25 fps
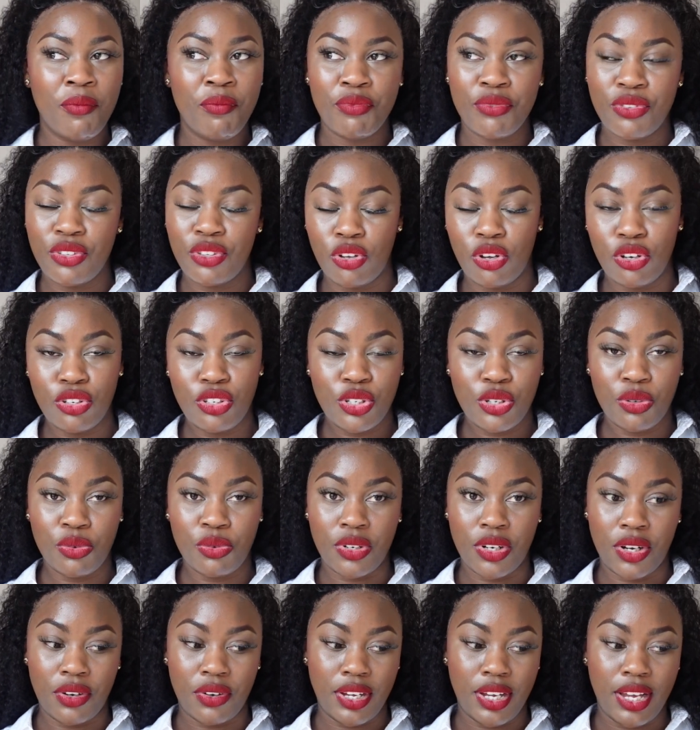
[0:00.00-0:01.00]
not to
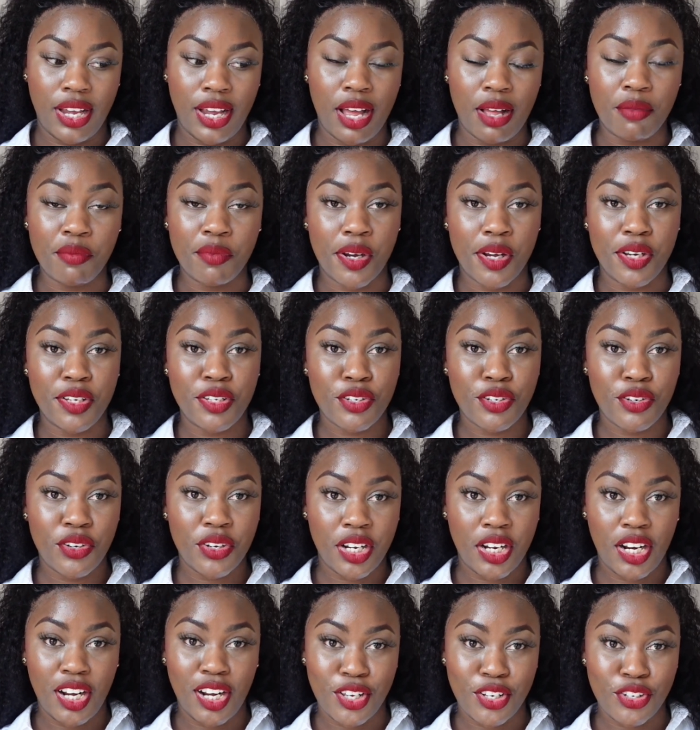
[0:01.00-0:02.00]
worry. I'm going to
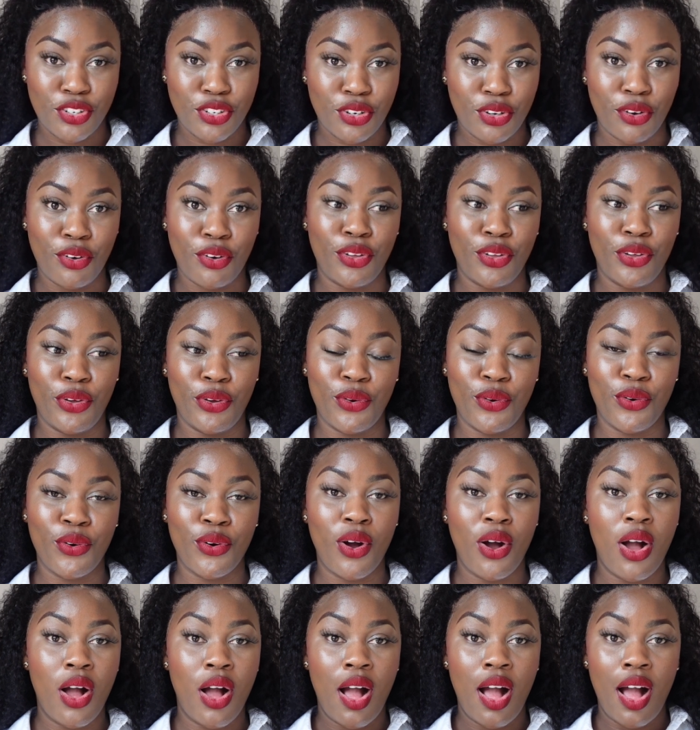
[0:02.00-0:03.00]
quickly show
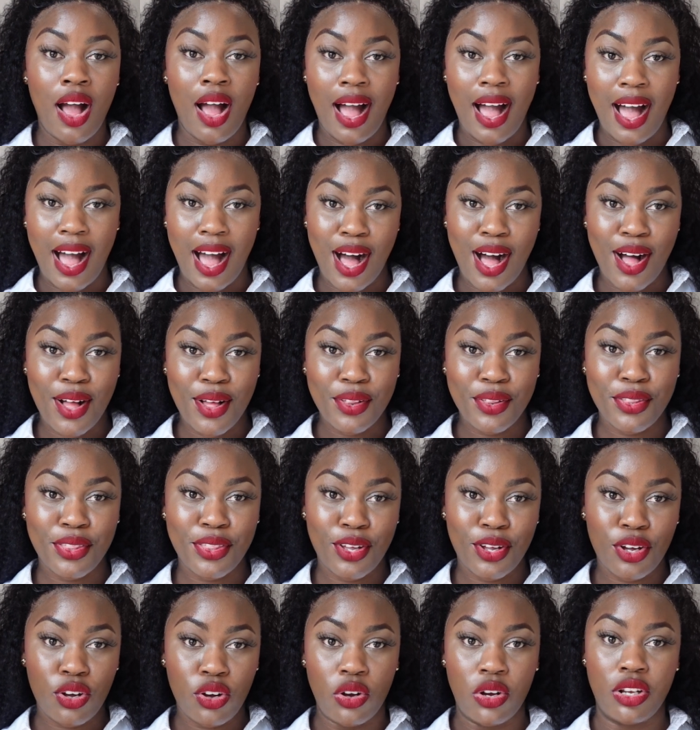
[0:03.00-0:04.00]
you how
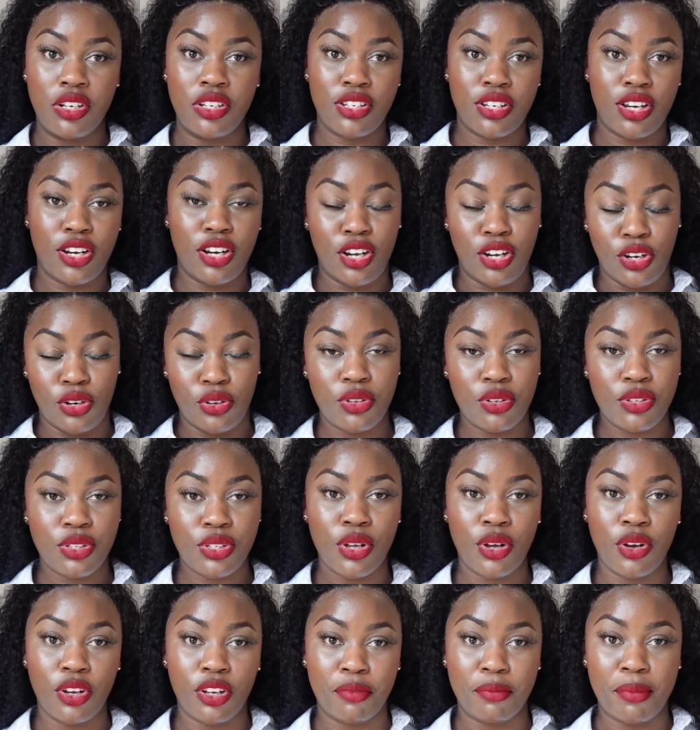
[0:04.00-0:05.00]
the content
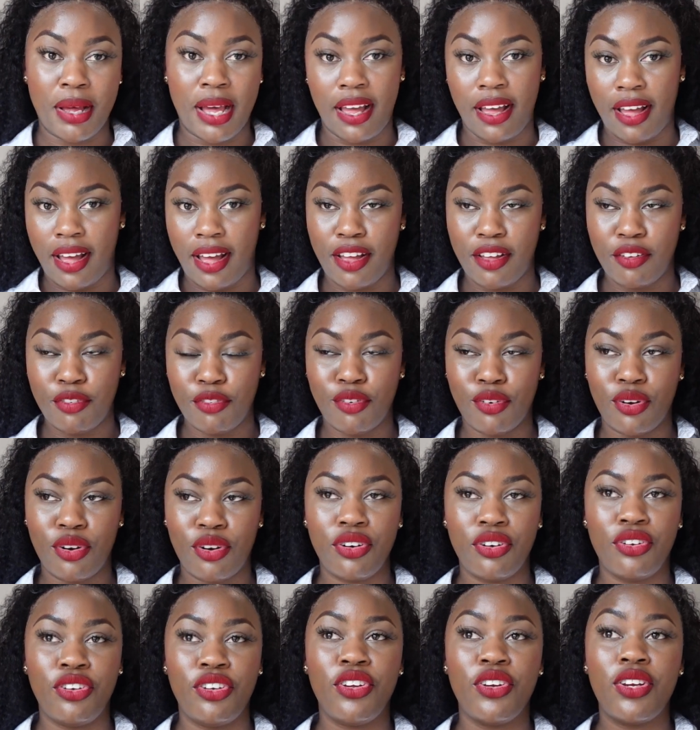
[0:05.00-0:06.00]
looks on my
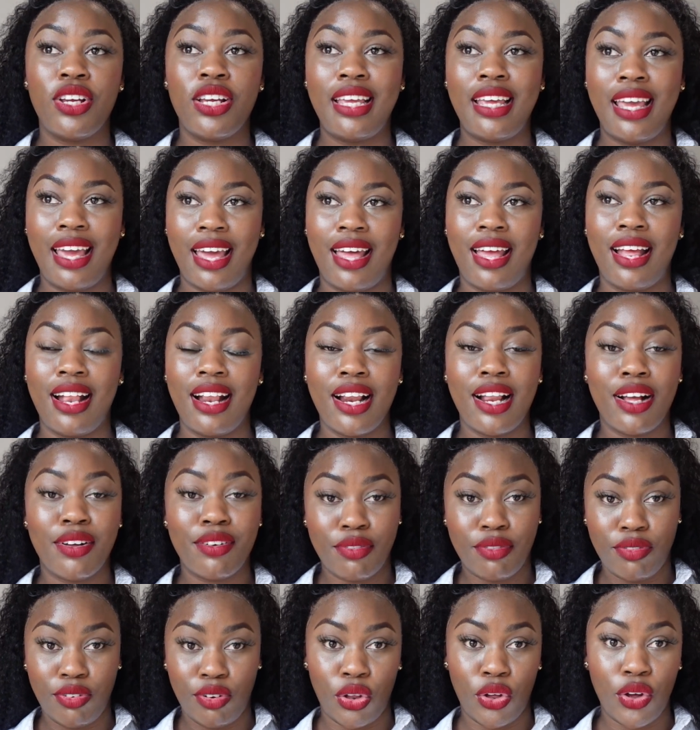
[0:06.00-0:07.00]
iPhone. You can
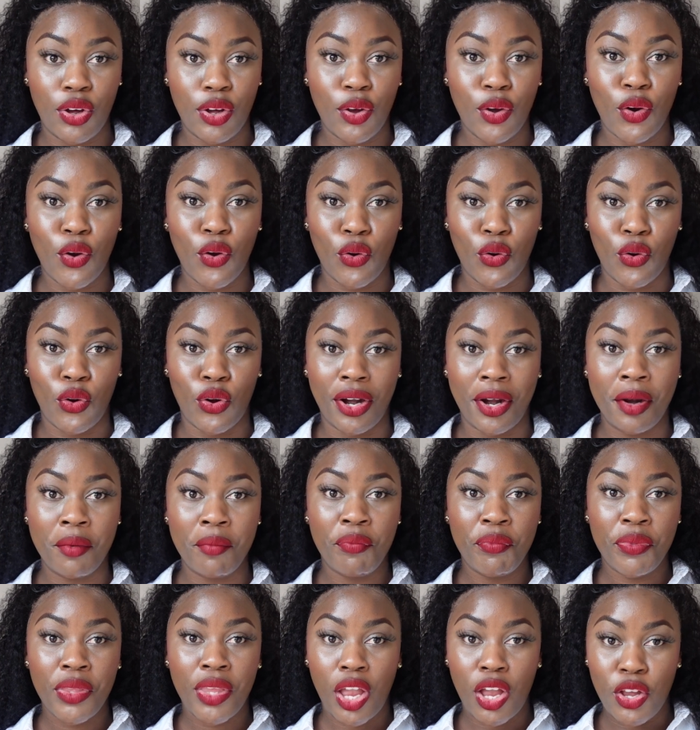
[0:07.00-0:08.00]
vlog on
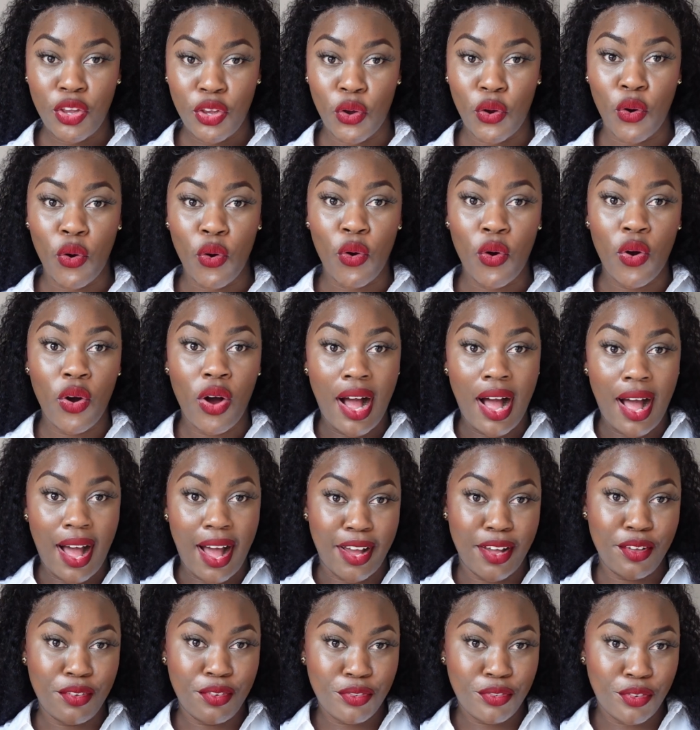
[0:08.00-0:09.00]
your
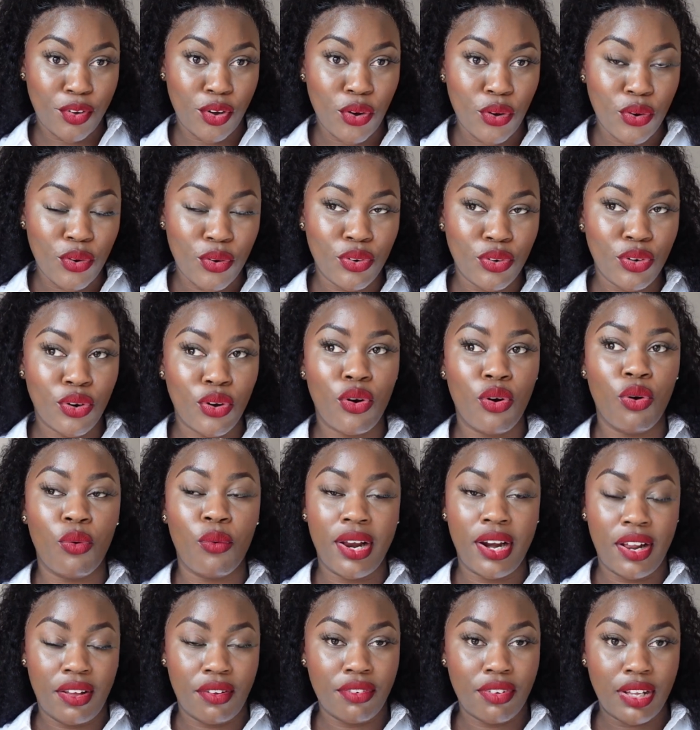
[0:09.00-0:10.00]
iPhone or
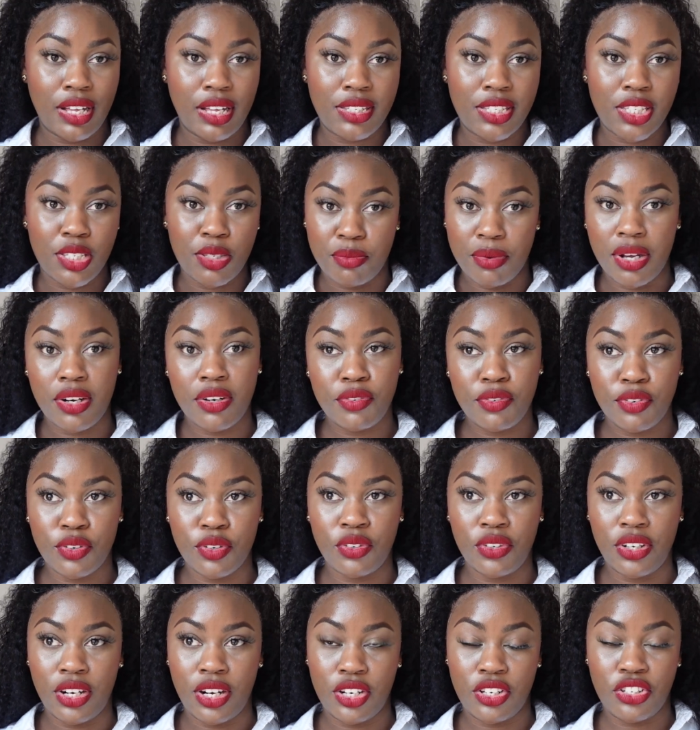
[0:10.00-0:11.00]
whatever
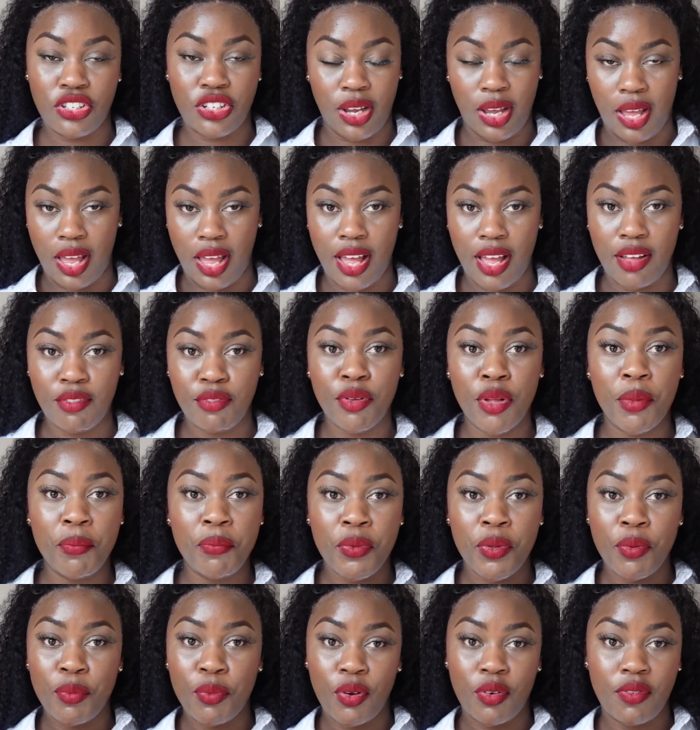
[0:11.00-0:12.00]
smartphone that you have,
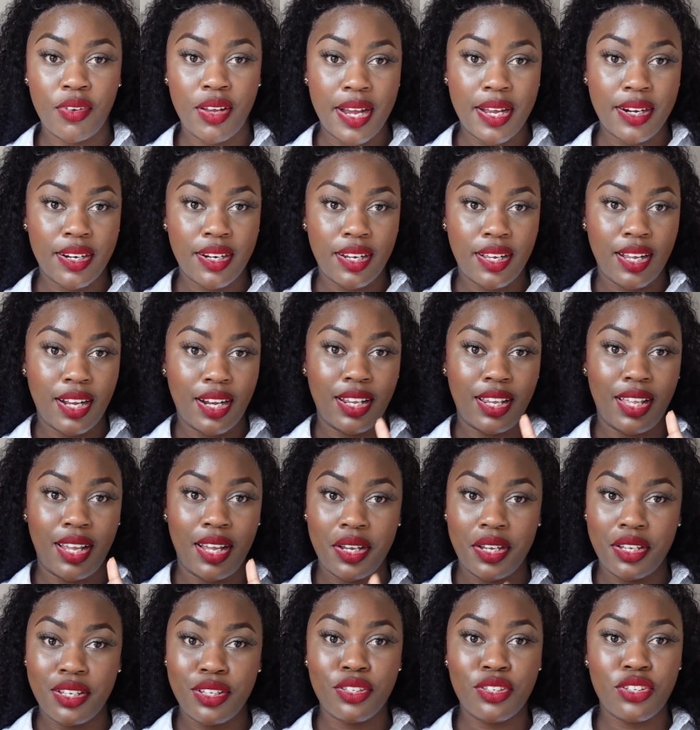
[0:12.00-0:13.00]
provided that there
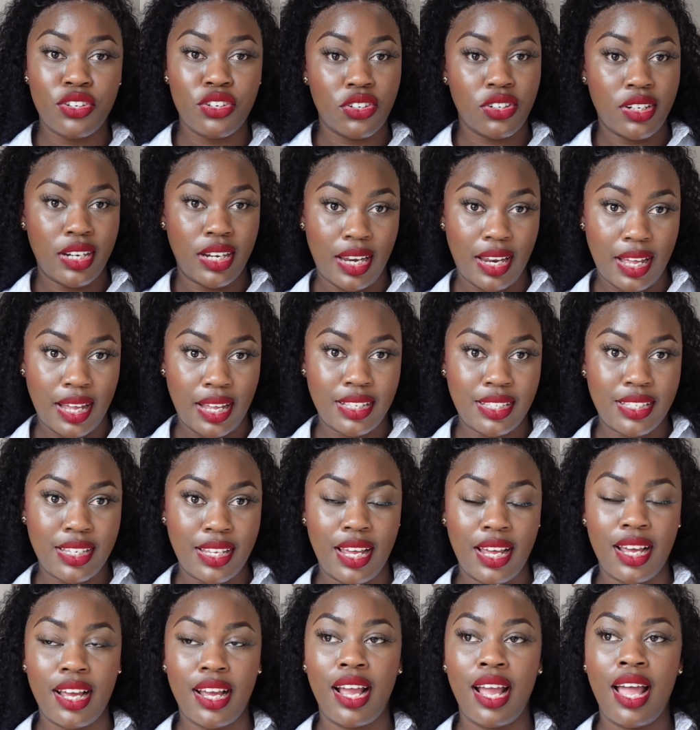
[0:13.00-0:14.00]
is good
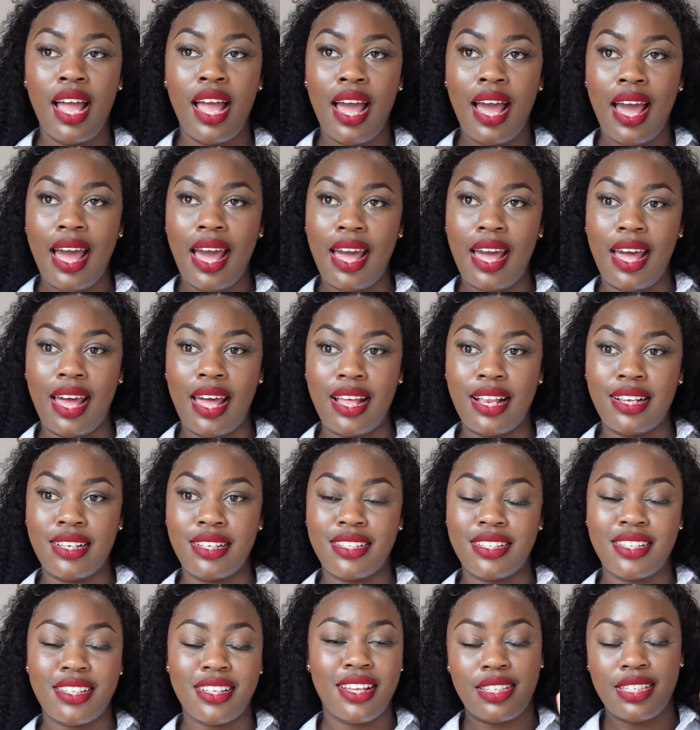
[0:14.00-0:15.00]
lighting
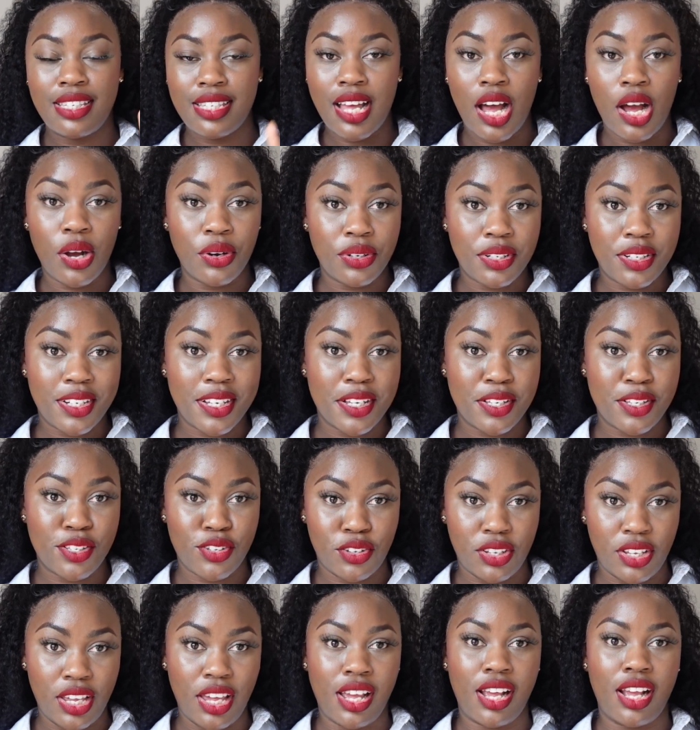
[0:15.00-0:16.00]
and sound is
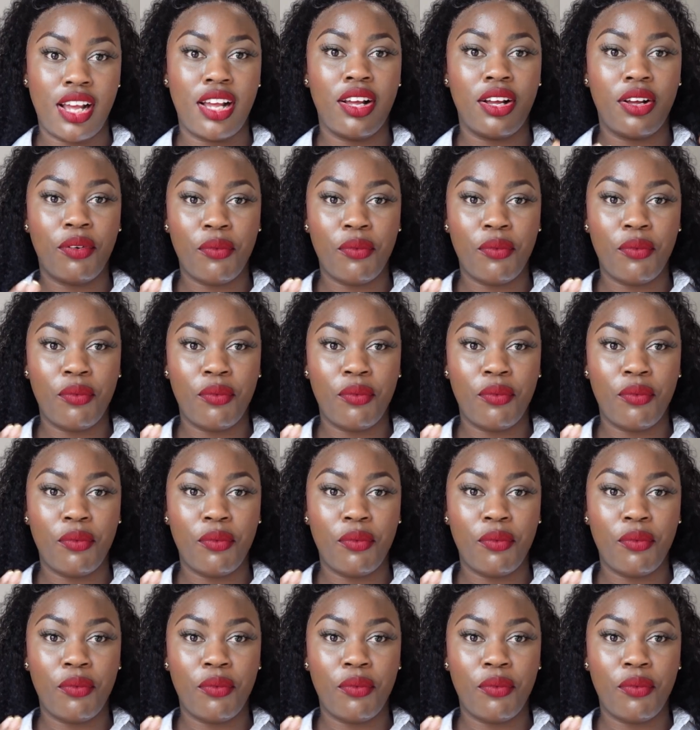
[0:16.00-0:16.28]
okay.